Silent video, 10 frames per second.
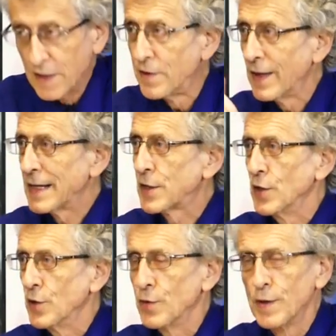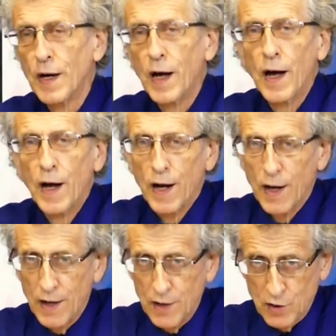Thank you.
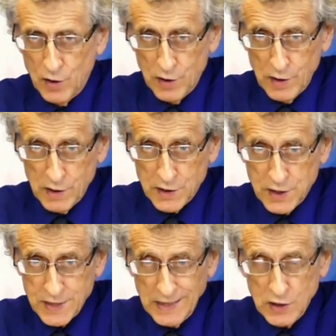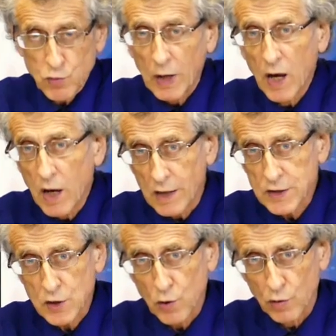Since we
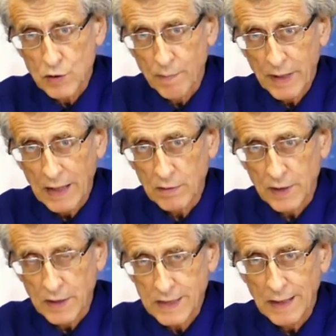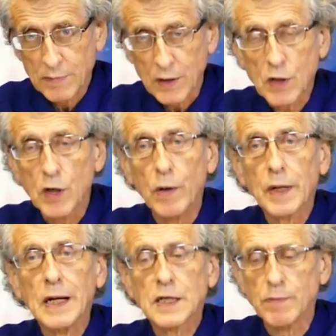last talked about the attempted coup
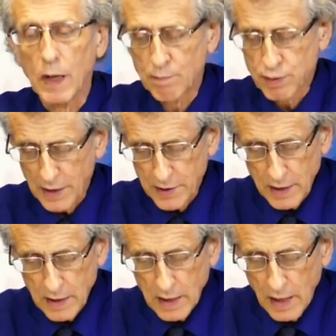against my brother,